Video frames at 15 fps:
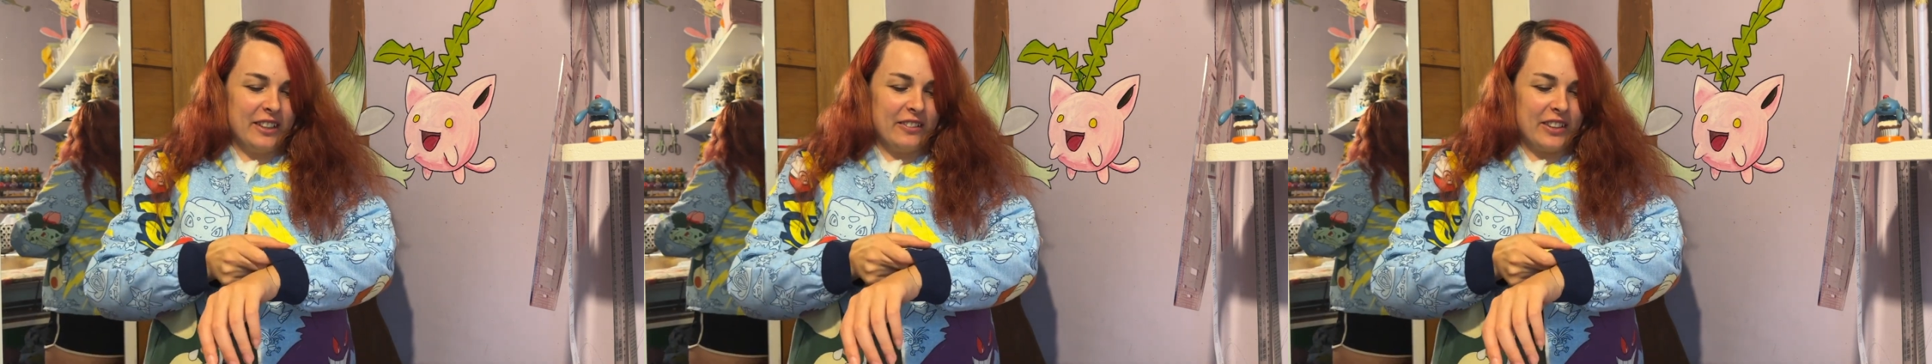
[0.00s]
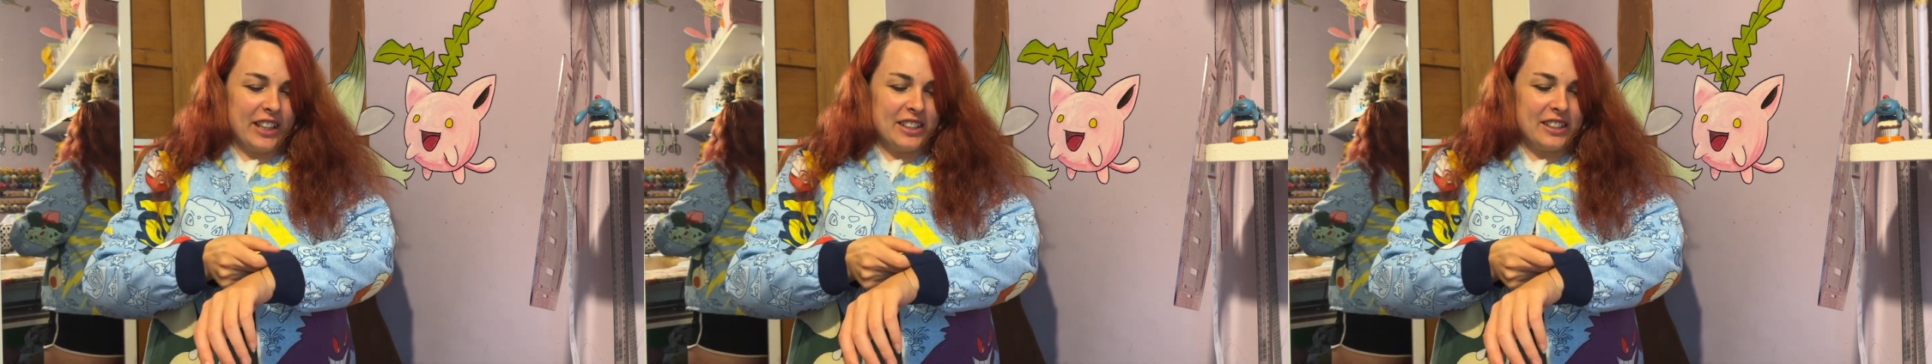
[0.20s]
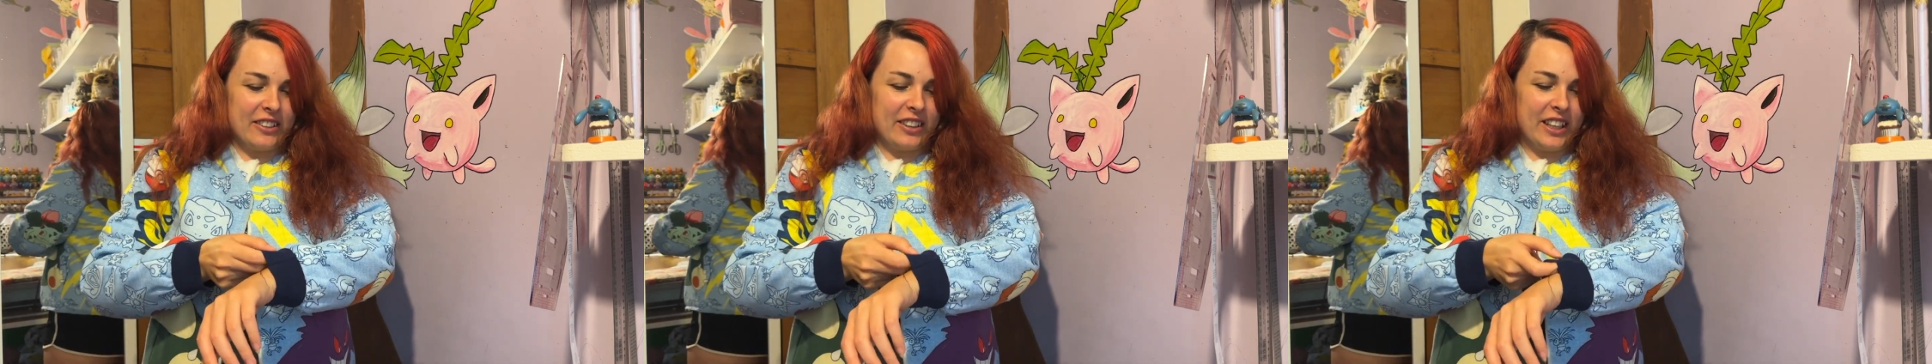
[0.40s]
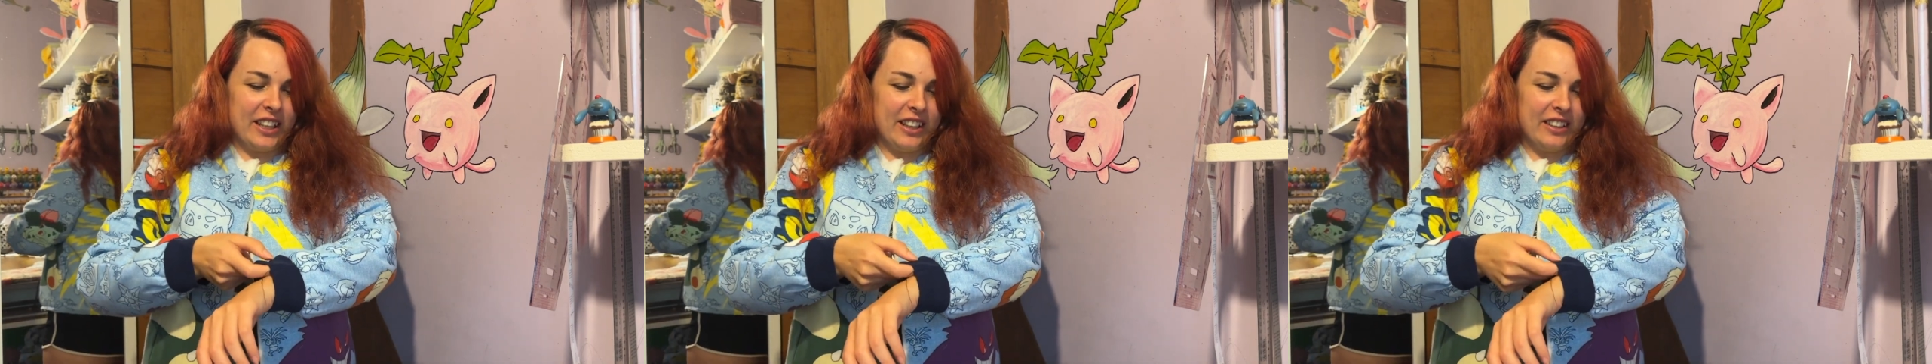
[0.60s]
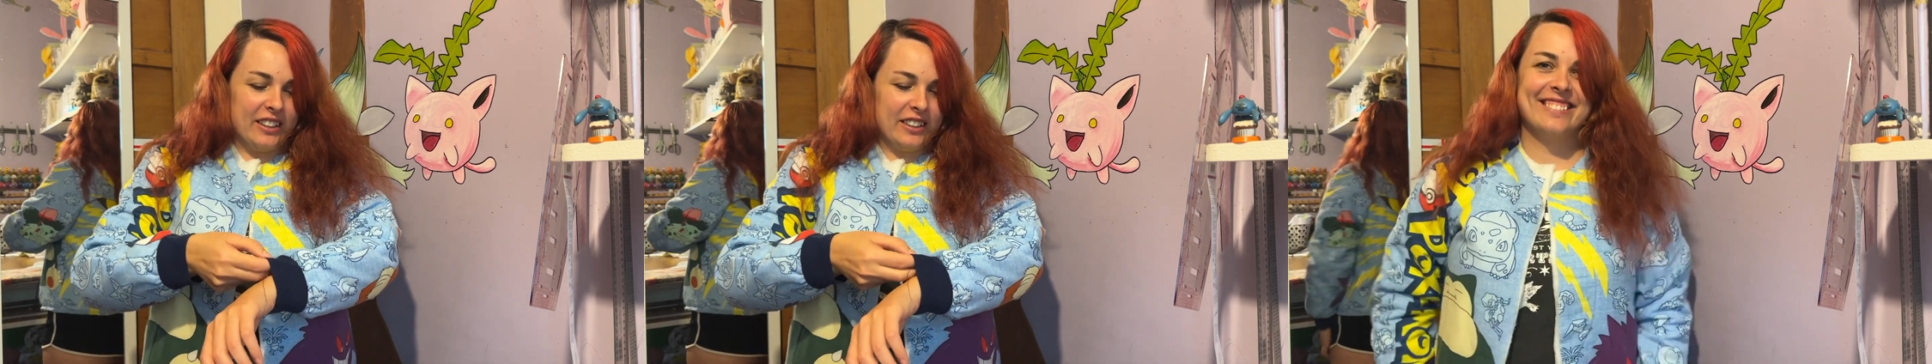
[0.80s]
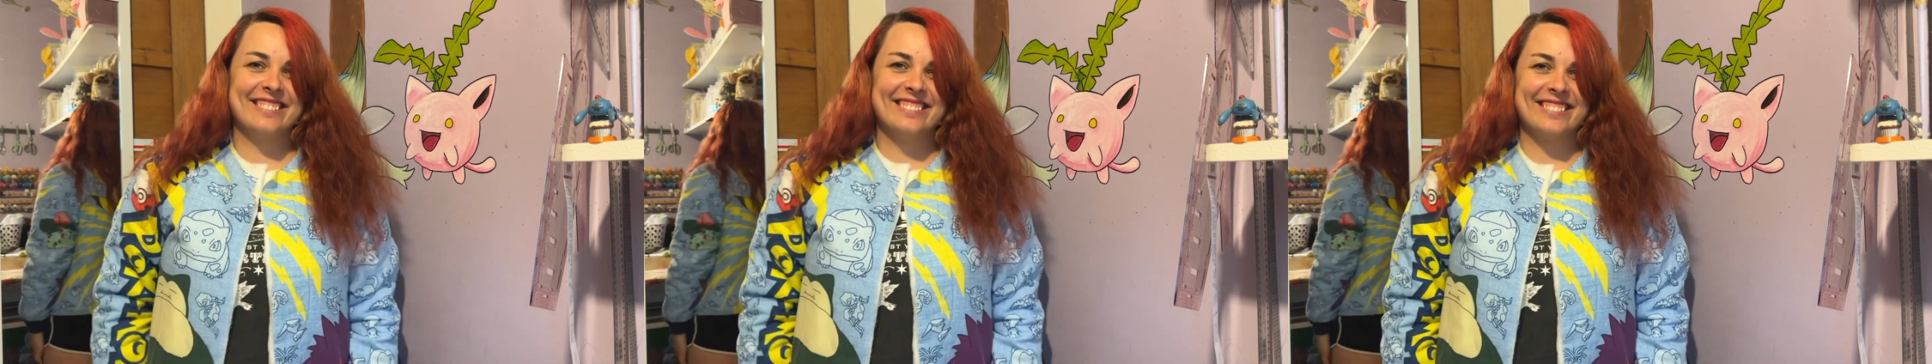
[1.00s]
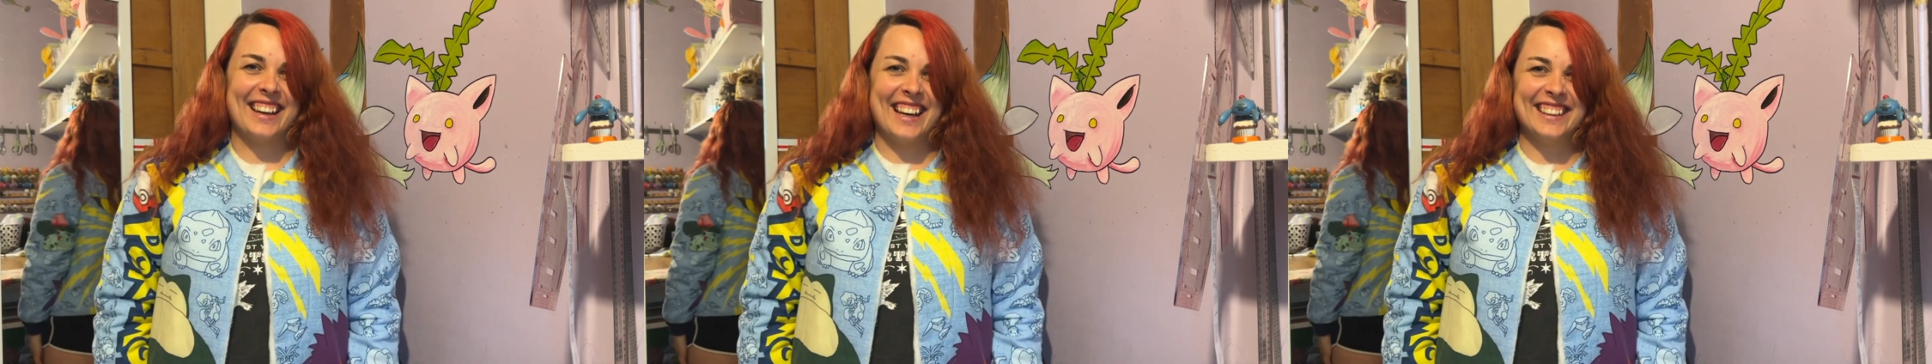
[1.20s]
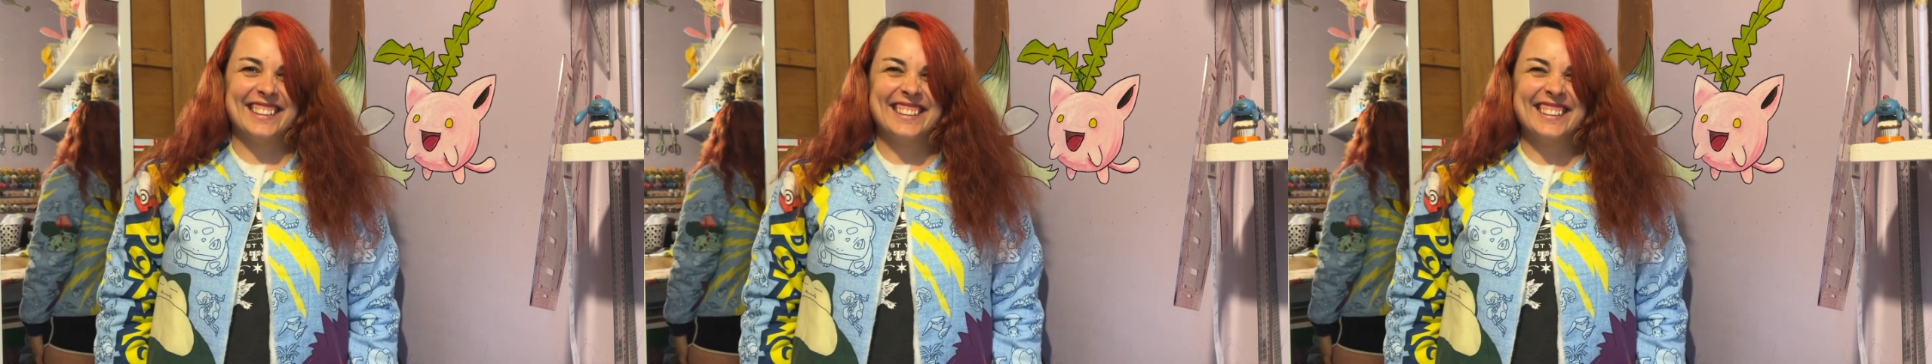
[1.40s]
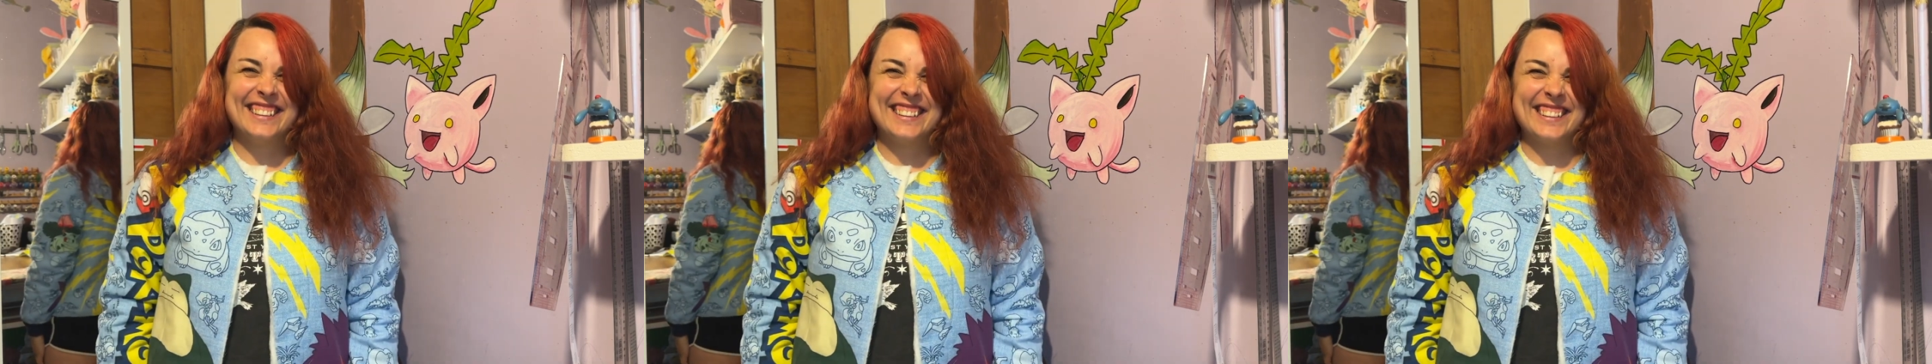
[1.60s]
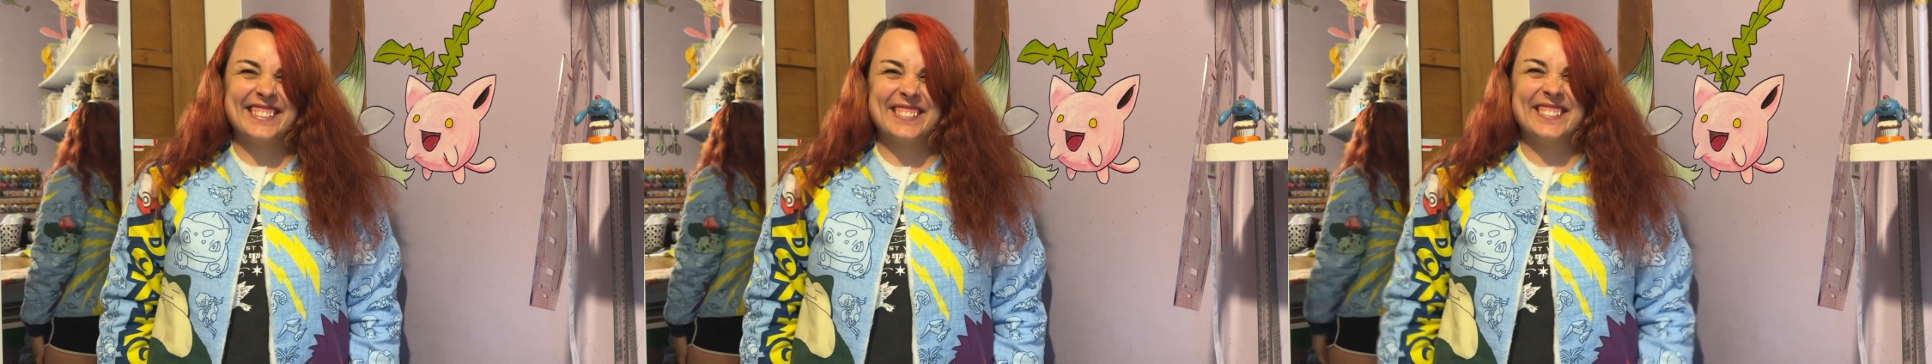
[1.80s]
That's okay. Yeah,
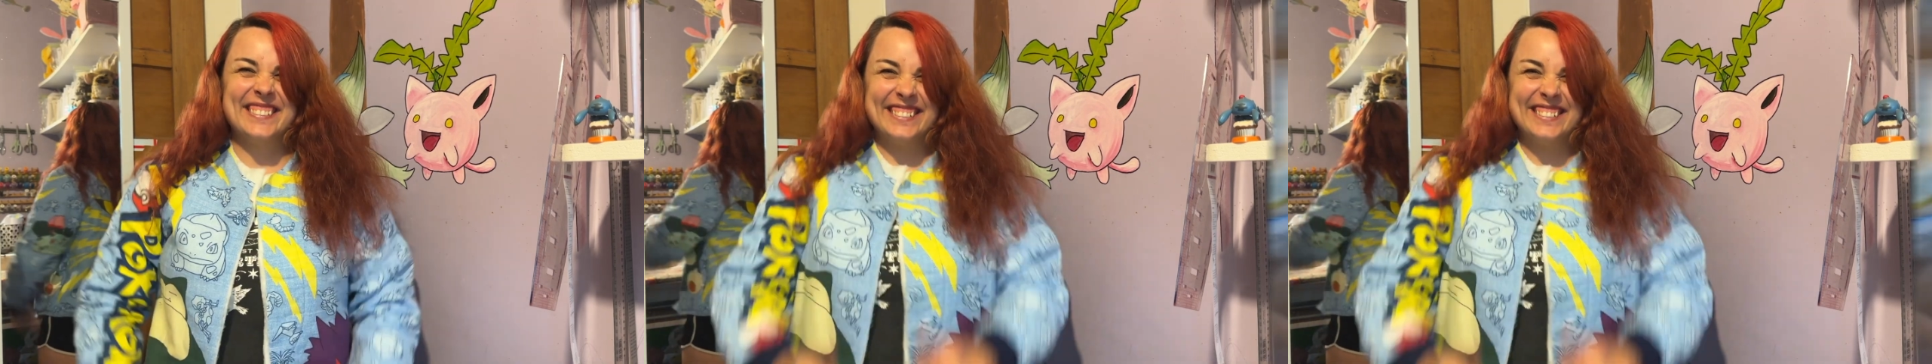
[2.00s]
cool!